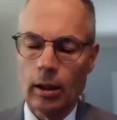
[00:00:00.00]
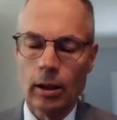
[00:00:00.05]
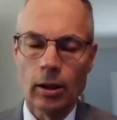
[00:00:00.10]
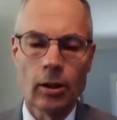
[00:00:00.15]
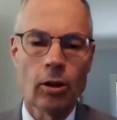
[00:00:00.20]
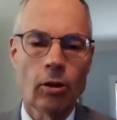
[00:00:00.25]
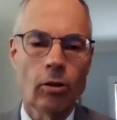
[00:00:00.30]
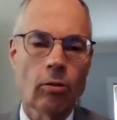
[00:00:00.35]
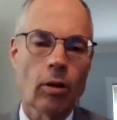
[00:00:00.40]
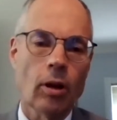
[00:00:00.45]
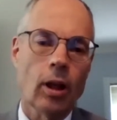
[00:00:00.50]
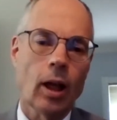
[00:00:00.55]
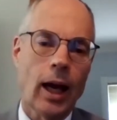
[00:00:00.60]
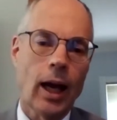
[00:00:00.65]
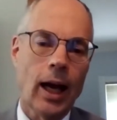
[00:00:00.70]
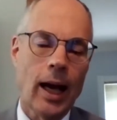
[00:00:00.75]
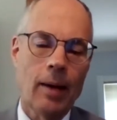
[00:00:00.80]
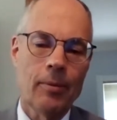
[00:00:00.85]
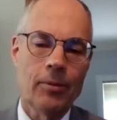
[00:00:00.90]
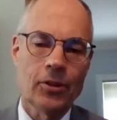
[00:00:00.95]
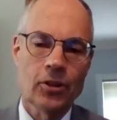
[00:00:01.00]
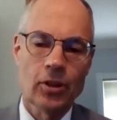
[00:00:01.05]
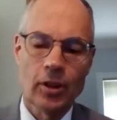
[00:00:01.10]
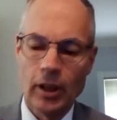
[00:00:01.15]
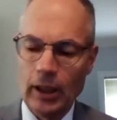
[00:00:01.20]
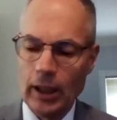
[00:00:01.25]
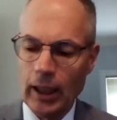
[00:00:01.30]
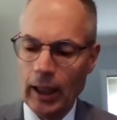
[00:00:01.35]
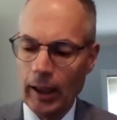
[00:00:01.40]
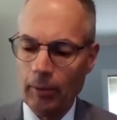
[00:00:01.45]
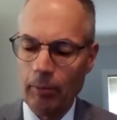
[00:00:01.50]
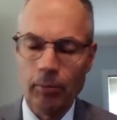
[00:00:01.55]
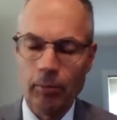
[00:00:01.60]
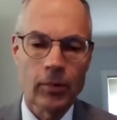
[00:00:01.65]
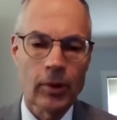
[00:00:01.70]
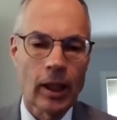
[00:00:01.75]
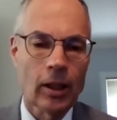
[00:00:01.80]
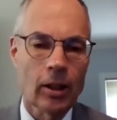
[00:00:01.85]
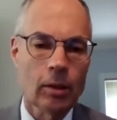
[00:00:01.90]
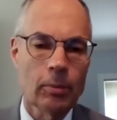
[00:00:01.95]
You know, obviously, I
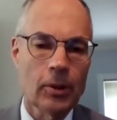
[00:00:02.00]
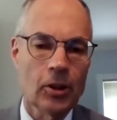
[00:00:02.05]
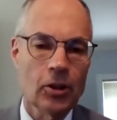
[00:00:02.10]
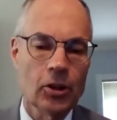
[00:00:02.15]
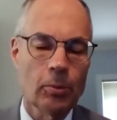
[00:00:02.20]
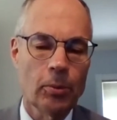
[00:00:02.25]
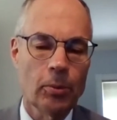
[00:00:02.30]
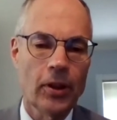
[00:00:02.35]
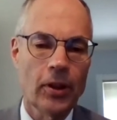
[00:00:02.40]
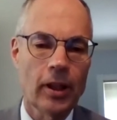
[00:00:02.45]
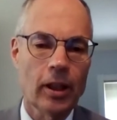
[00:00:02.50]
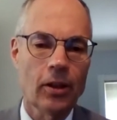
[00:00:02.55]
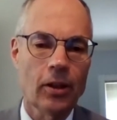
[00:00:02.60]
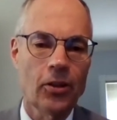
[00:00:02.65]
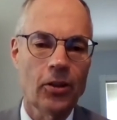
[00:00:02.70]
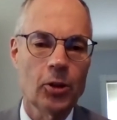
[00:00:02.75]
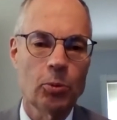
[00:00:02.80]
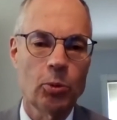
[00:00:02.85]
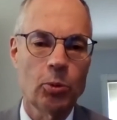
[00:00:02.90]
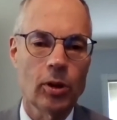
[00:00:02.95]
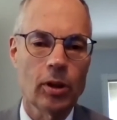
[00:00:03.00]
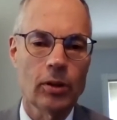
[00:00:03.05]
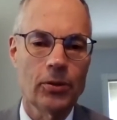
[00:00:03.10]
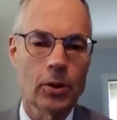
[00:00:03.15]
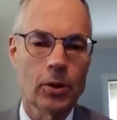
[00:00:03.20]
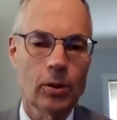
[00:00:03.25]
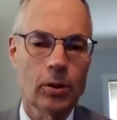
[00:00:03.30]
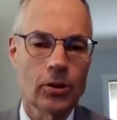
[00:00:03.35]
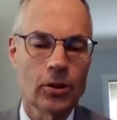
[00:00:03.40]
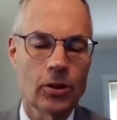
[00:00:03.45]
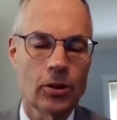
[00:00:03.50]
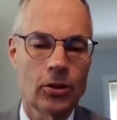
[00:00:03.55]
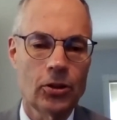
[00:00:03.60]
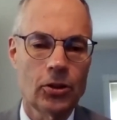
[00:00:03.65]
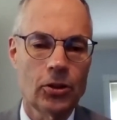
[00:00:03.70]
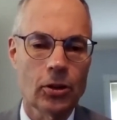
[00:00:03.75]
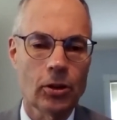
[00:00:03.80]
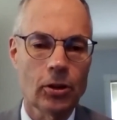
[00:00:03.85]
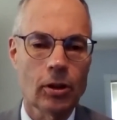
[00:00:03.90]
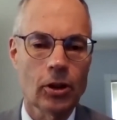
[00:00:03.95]
tend to be sympathetic at this point of view as a
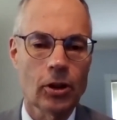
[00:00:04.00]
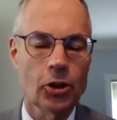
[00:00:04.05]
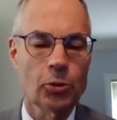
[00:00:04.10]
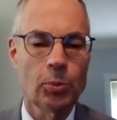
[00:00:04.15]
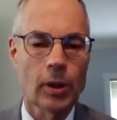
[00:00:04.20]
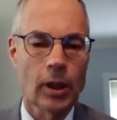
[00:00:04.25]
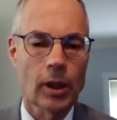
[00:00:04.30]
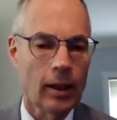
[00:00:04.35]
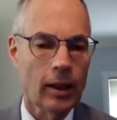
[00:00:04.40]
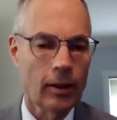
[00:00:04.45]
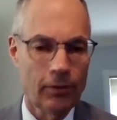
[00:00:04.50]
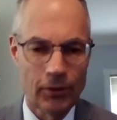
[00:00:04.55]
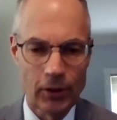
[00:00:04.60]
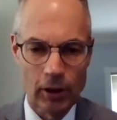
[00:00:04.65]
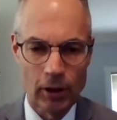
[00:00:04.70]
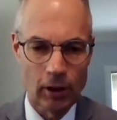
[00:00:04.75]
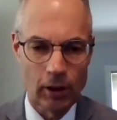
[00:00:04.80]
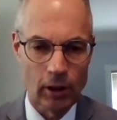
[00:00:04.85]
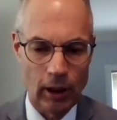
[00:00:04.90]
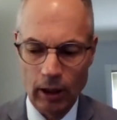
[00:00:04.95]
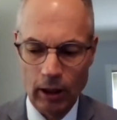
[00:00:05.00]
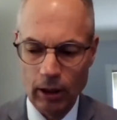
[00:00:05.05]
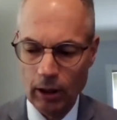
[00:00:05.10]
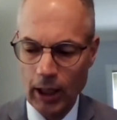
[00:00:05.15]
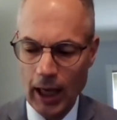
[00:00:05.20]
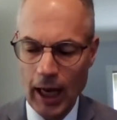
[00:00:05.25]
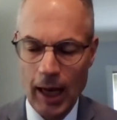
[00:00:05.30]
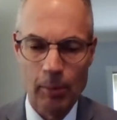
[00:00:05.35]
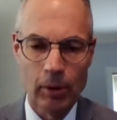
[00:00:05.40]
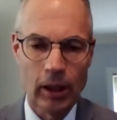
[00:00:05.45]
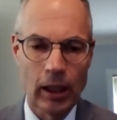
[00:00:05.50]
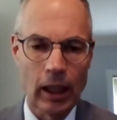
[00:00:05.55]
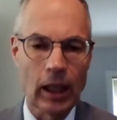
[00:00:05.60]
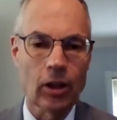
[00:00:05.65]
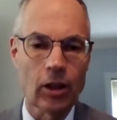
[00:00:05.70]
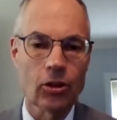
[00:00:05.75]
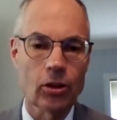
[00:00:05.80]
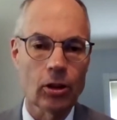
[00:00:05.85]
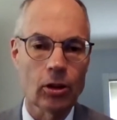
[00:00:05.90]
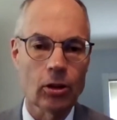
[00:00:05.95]
journalist, but I feel an
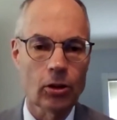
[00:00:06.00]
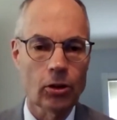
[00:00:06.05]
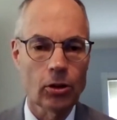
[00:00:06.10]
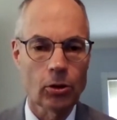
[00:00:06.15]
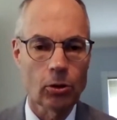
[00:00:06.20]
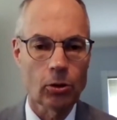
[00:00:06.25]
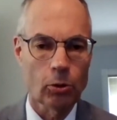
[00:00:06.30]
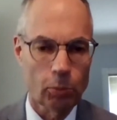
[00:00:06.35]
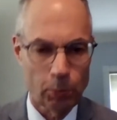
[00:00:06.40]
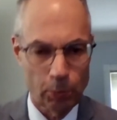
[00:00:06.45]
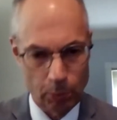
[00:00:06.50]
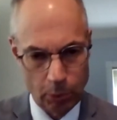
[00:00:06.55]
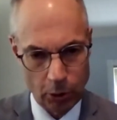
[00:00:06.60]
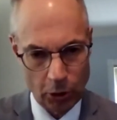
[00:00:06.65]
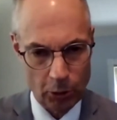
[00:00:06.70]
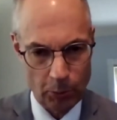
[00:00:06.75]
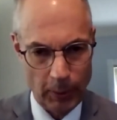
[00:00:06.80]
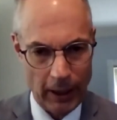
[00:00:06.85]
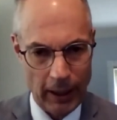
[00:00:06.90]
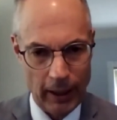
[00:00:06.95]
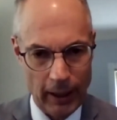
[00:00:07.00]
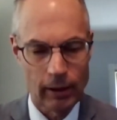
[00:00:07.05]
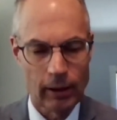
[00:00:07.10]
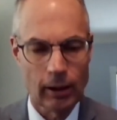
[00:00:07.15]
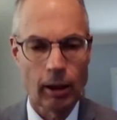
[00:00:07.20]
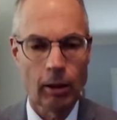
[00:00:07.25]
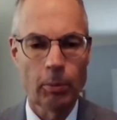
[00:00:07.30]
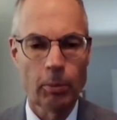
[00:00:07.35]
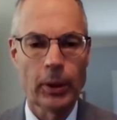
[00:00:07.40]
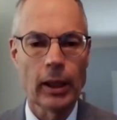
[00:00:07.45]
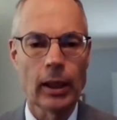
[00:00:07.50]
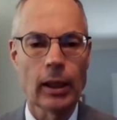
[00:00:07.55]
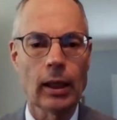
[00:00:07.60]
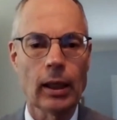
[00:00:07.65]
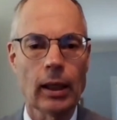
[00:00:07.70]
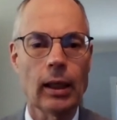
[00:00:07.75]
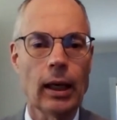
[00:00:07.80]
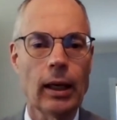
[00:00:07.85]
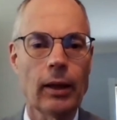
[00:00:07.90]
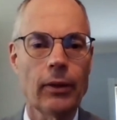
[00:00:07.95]
obligation to push back a little bit
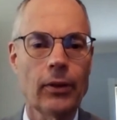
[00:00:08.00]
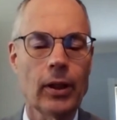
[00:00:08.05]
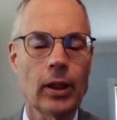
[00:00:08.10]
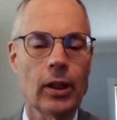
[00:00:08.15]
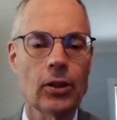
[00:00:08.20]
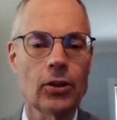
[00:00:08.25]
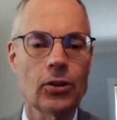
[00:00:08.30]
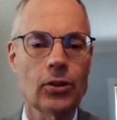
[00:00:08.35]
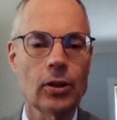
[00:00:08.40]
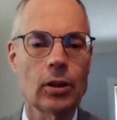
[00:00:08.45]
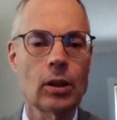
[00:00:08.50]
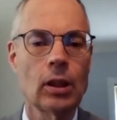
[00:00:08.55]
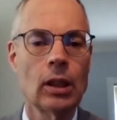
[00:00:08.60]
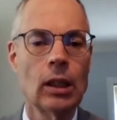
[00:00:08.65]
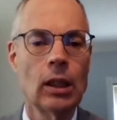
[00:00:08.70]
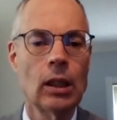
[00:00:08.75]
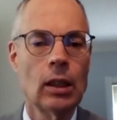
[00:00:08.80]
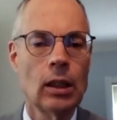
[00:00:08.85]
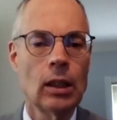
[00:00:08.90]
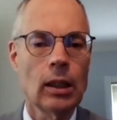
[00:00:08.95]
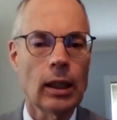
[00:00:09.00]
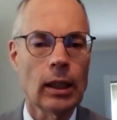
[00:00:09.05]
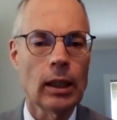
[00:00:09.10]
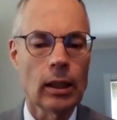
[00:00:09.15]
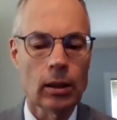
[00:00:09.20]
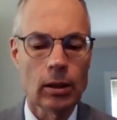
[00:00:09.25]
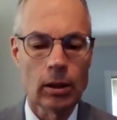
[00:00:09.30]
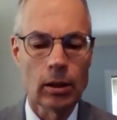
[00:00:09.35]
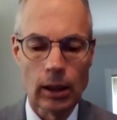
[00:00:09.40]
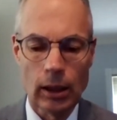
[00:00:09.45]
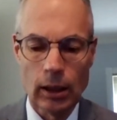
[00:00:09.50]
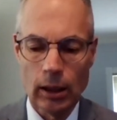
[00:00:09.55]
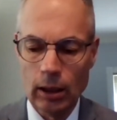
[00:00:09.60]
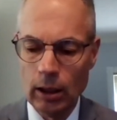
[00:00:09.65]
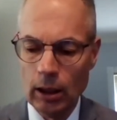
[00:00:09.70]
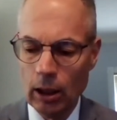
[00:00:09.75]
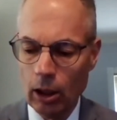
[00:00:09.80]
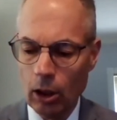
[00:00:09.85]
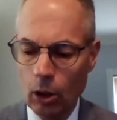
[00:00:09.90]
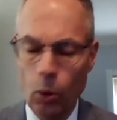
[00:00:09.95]
on this and
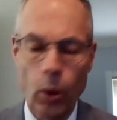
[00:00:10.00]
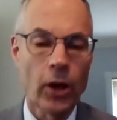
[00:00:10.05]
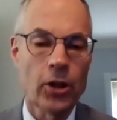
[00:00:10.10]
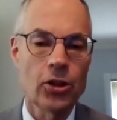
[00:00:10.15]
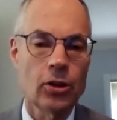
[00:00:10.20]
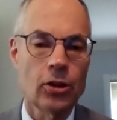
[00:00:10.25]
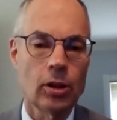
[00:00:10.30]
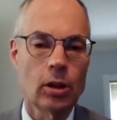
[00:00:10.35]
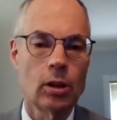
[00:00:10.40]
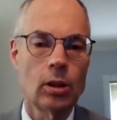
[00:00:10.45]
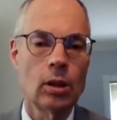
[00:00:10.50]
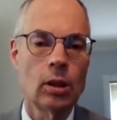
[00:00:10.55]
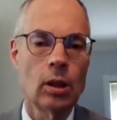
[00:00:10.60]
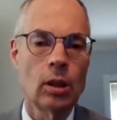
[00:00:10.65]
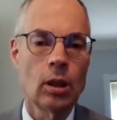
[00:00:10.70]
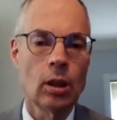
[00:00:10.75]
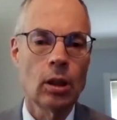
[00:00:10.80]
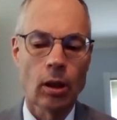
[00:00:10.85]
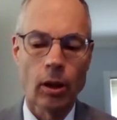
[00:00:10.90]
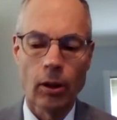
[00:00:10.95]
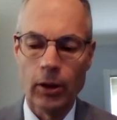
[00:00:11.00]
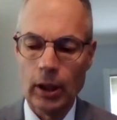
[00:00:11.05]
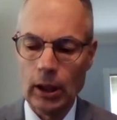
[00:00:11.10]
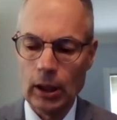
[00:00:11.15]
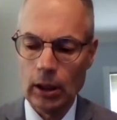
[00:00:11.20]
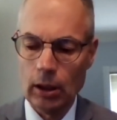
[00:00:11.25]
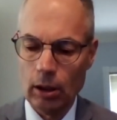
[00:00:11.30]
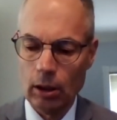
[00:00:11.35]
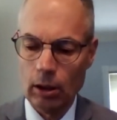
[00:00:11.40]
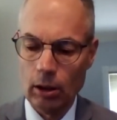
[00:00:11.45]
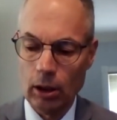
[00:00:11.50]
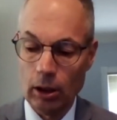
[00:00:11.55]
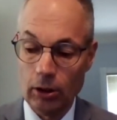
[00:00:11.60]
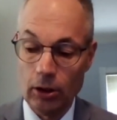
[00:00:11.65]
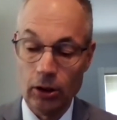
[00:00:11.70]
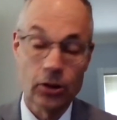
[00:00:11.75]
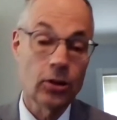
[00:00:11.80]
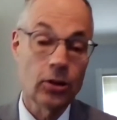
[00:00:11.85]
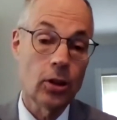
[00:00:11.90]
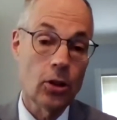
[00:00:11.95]
question the
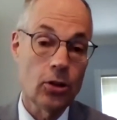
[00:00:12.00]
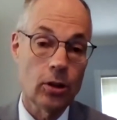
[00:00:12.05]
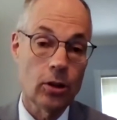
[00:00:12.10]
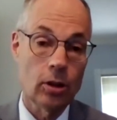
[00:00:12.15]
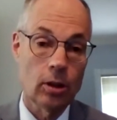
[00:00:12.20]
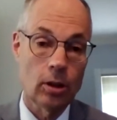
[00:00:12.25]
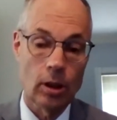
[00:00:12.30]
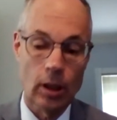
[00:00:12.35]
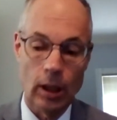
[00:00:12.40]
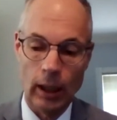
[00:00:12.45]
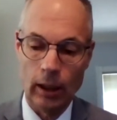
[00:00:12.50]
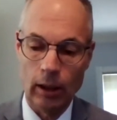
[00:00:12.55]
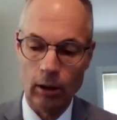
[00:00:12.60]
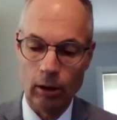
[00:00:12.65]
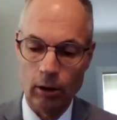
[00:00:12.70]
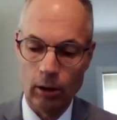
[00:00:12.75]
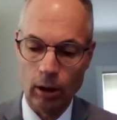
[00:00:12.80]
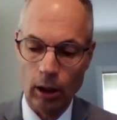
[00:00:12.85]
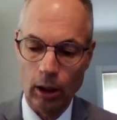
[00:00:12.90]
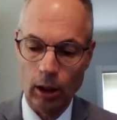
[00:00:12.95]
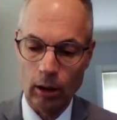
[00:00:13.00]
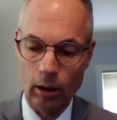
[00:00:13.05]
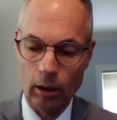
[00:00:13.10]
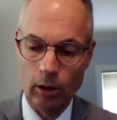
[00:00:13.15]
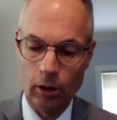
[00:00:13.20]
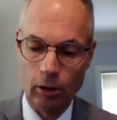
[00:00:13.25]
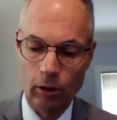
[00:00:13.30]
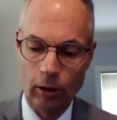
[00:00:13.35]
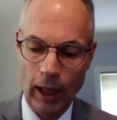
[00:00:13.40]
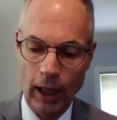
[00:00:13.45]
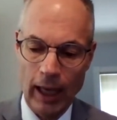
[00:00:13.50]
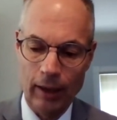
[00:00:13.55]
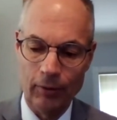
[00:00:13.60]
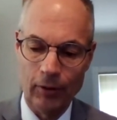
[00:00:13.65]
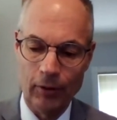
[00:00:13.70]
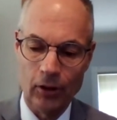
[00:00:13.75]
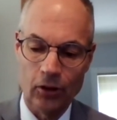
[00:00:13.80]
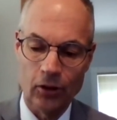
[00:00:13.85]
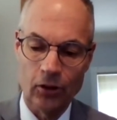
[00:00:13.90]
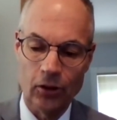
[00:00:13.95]
decision and your
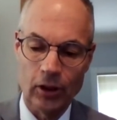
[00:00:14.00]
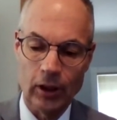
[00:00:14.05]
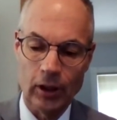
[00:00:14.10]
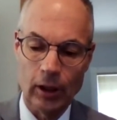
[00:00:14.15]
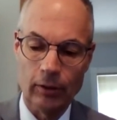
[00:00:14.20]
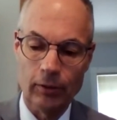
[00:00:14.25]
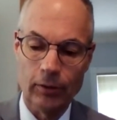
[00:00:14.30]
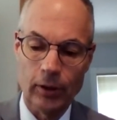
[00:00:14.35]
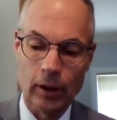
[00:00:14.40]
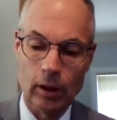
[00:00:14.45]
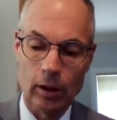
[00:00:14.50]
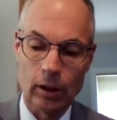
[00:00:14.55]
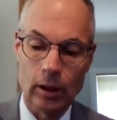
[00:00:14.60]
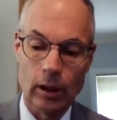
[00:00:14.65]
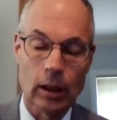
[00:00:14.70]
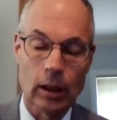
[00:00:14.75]
advocacy of it.